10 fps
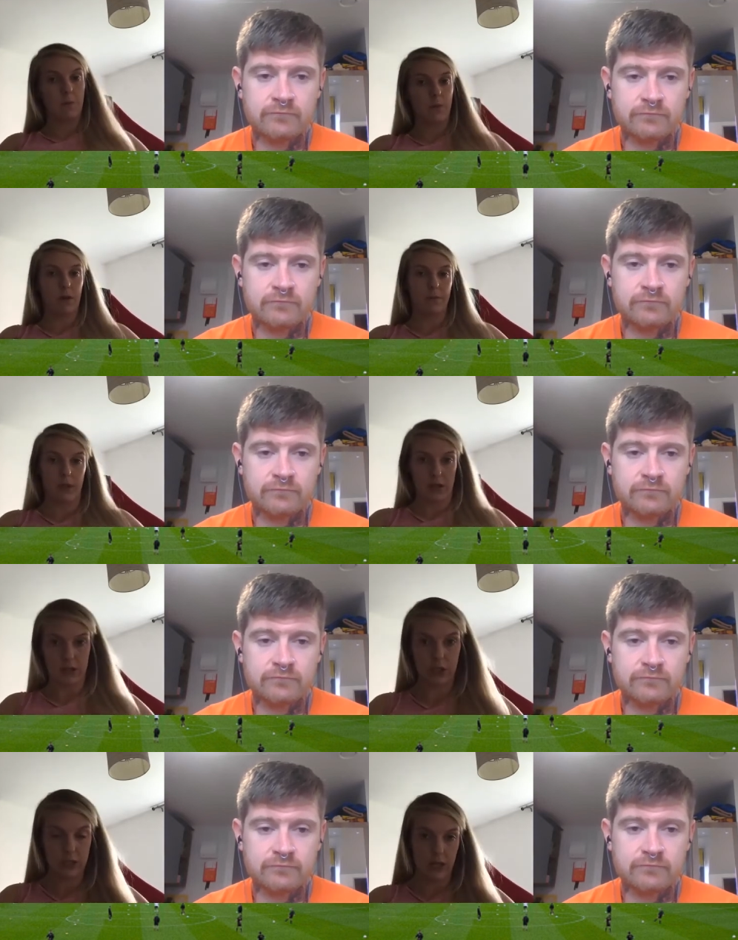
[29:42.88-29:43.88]
Speaker 1: but as you
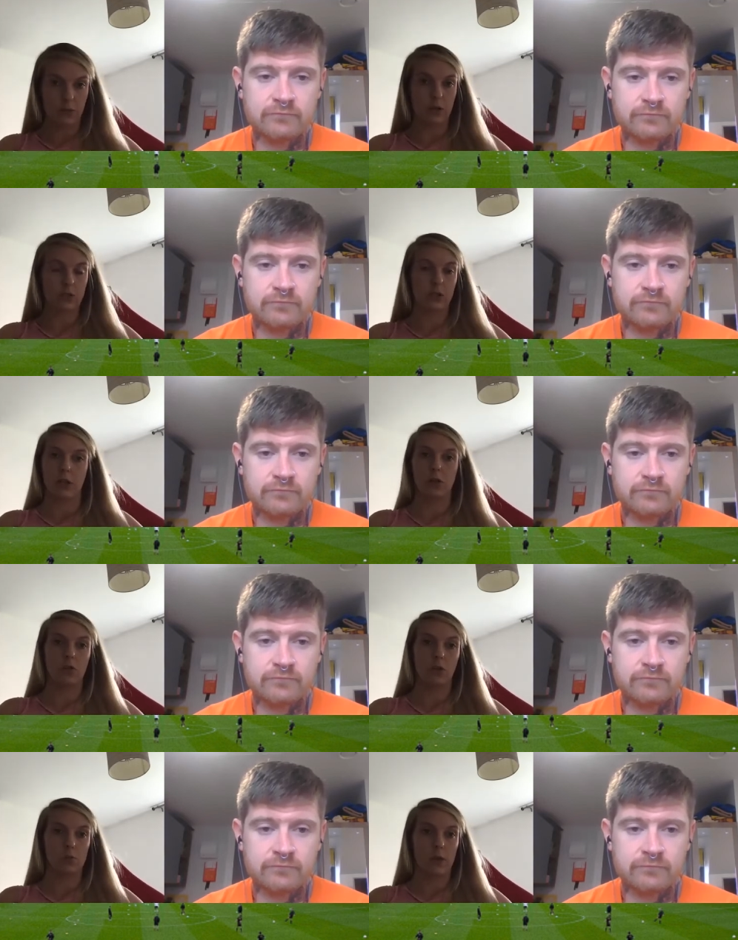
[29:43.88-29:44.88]
said, there's still a long, long
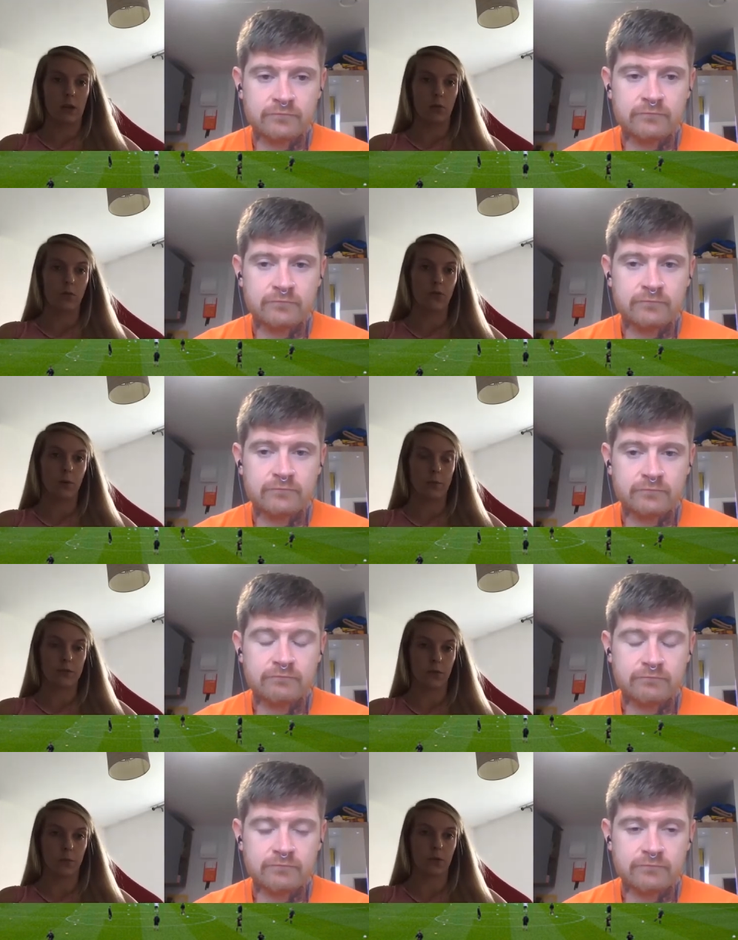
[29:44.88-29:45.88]
way to go for women's
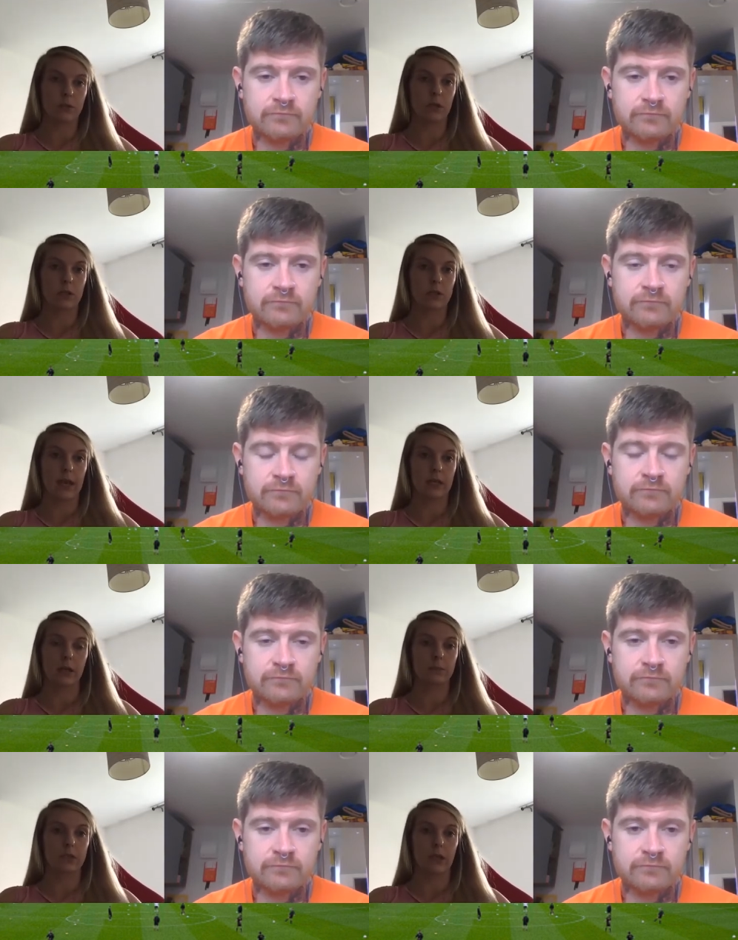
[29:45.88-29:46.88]
football to, to get it up to the
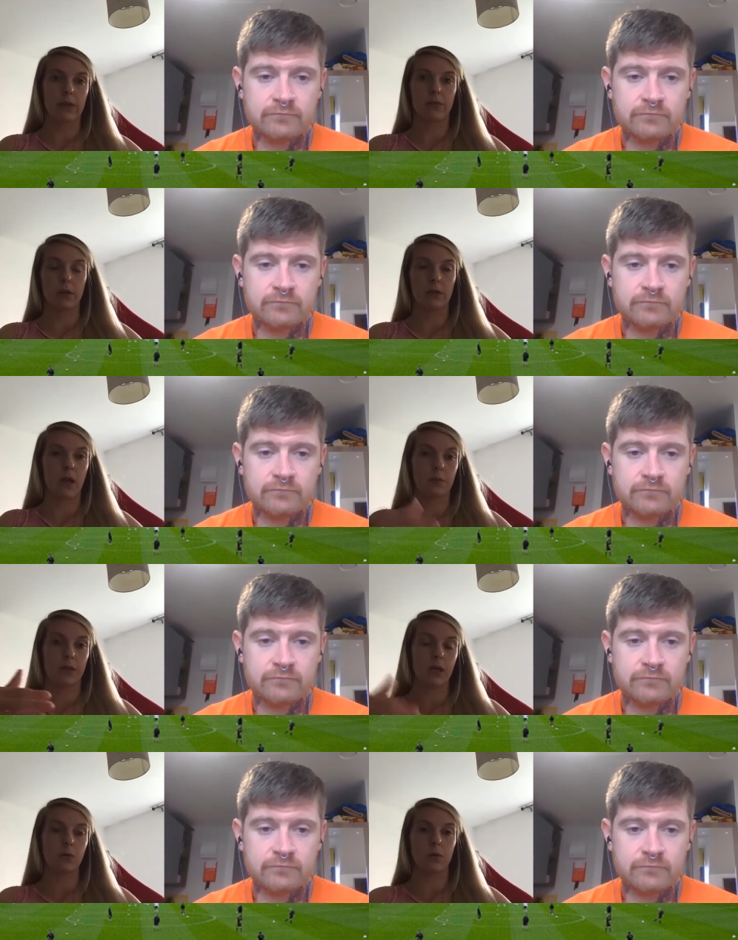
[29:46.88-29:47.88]
level and, and be
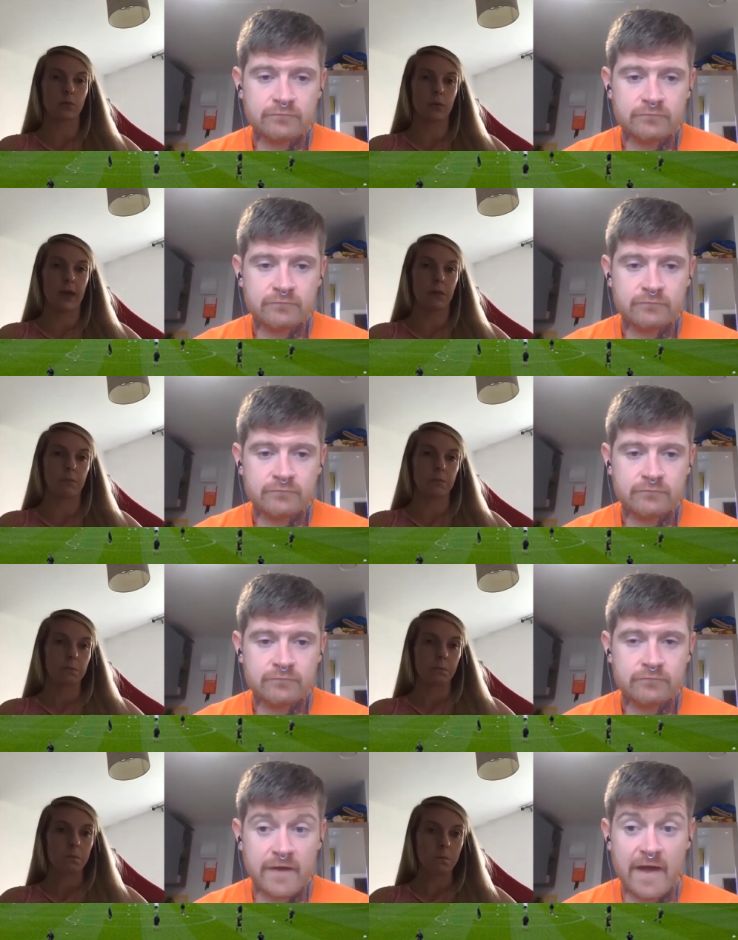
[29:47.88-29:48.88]
equals with the men.
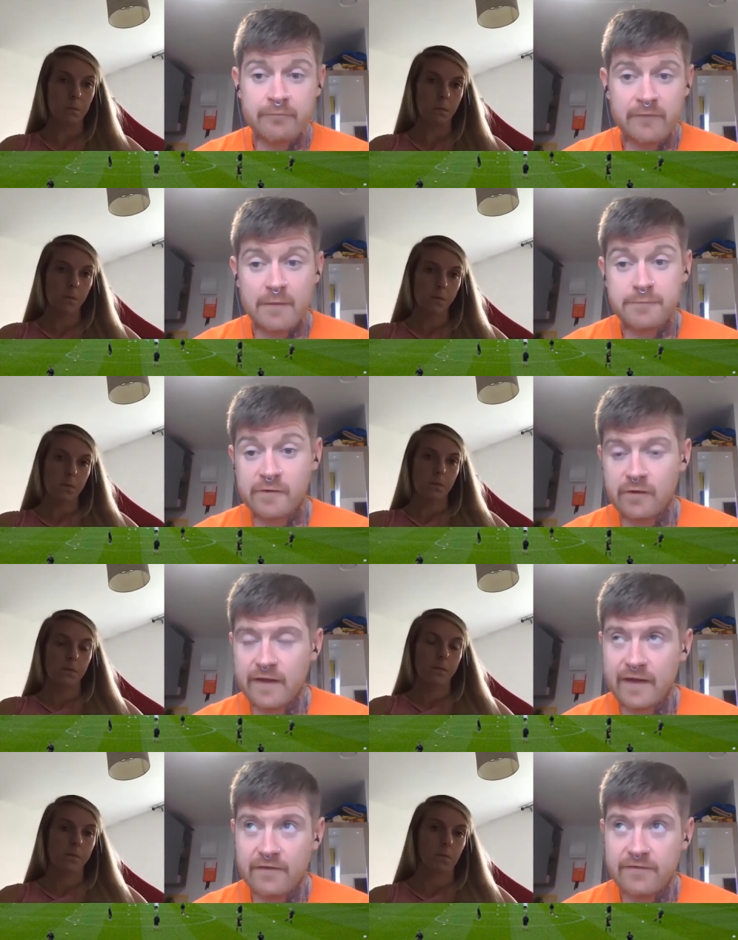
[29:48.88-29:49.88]
Speaker 2: Yeah,
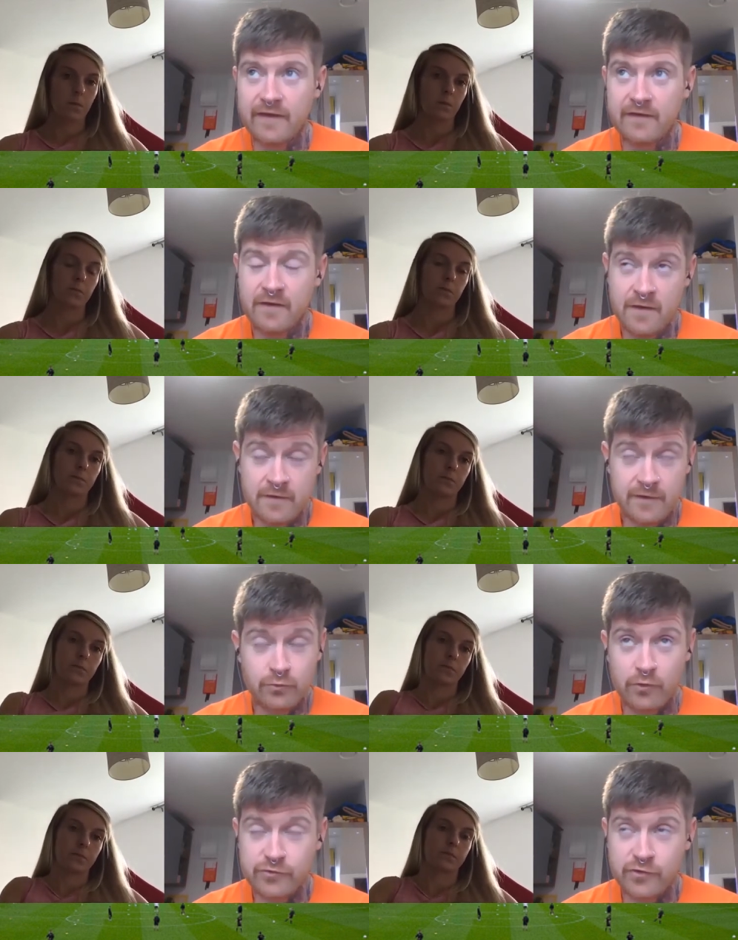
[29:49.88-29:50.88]
absolutely. I think that's
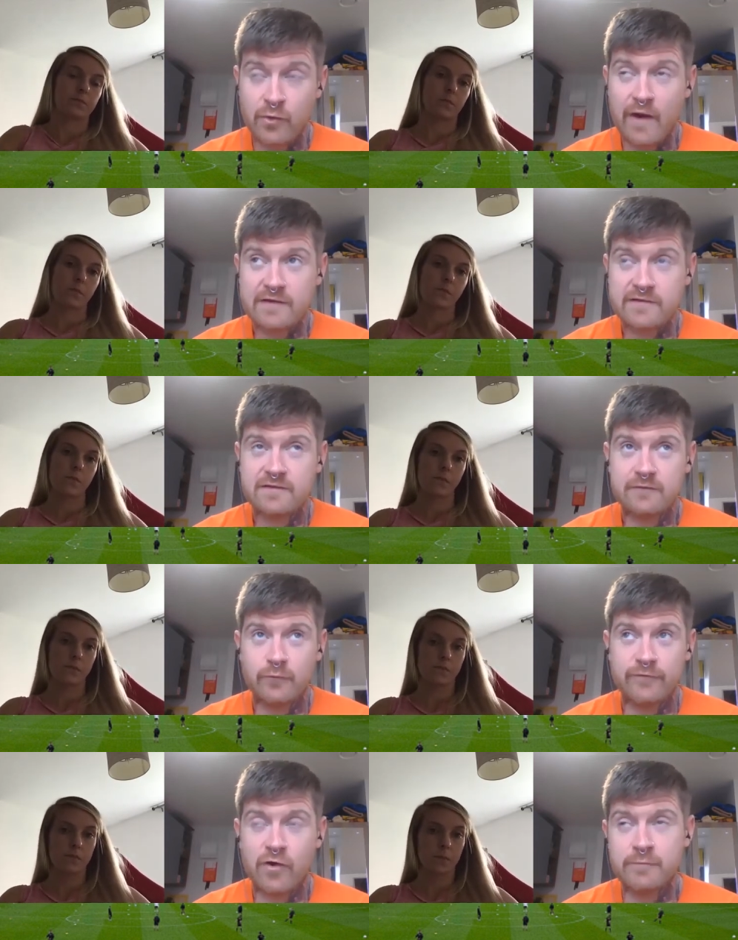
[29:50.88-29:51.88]
what I was going to ask.
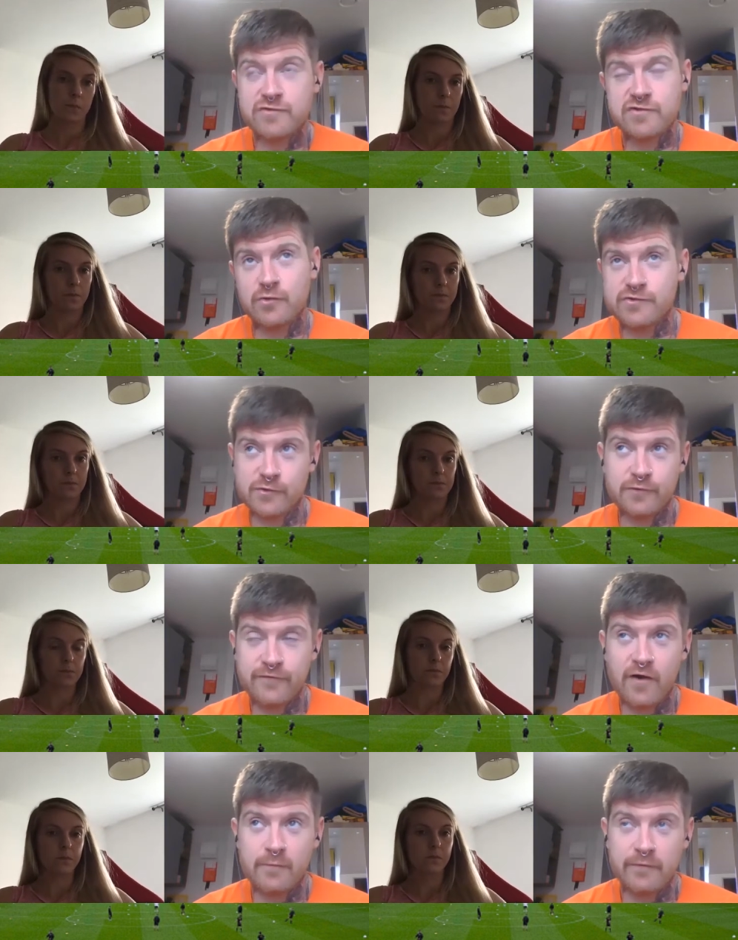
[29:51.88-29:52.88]
We've come so so
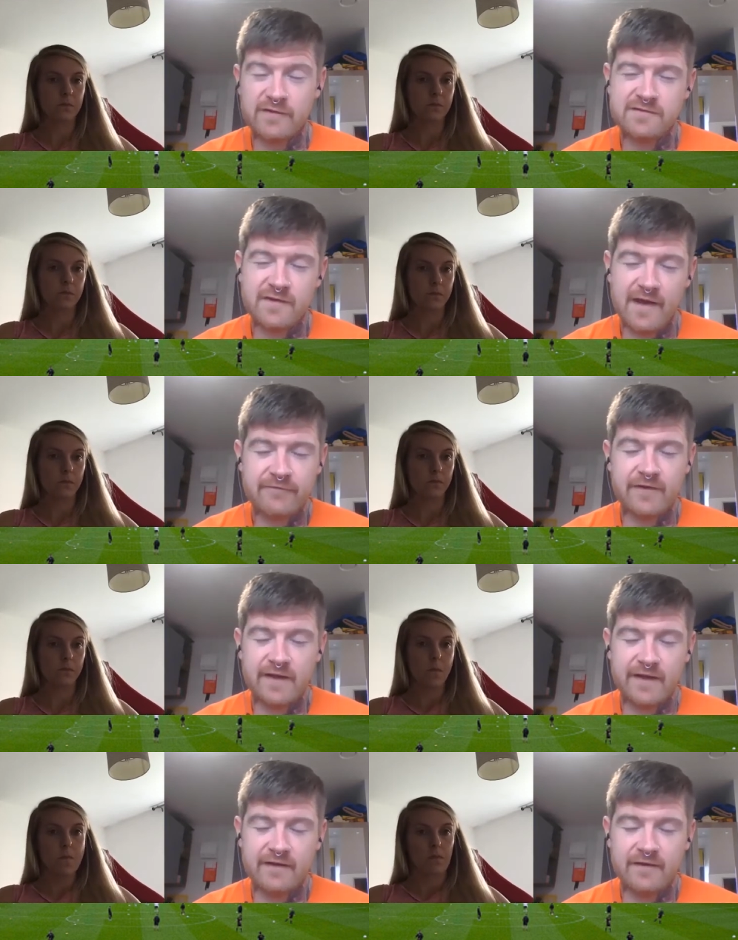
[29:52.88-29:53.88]
far, but there's
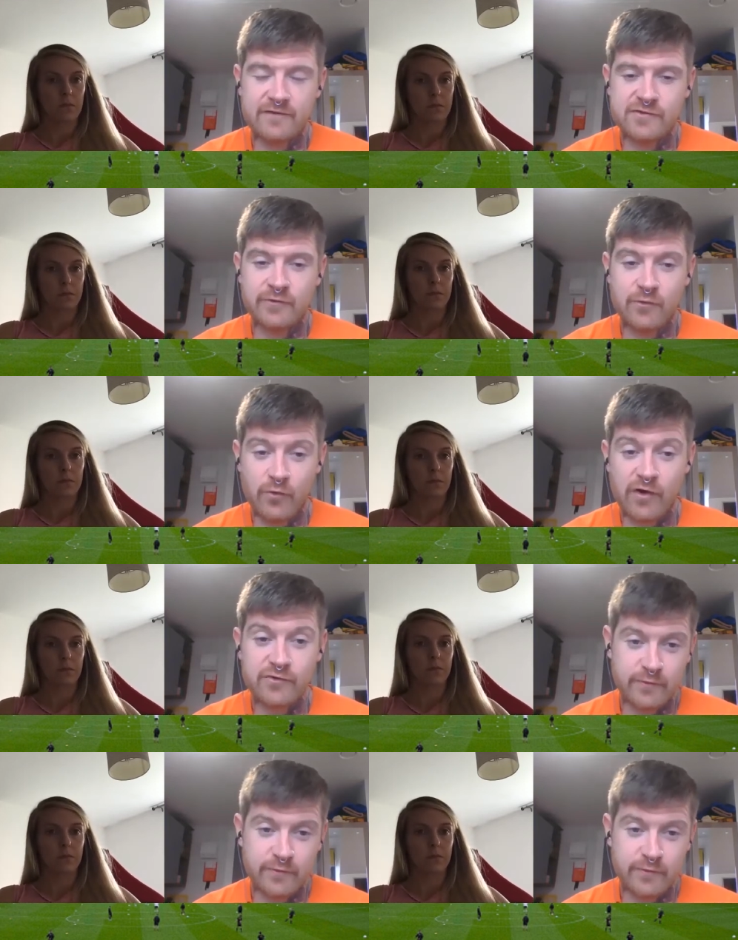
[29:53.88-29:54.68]
definitely as someone who works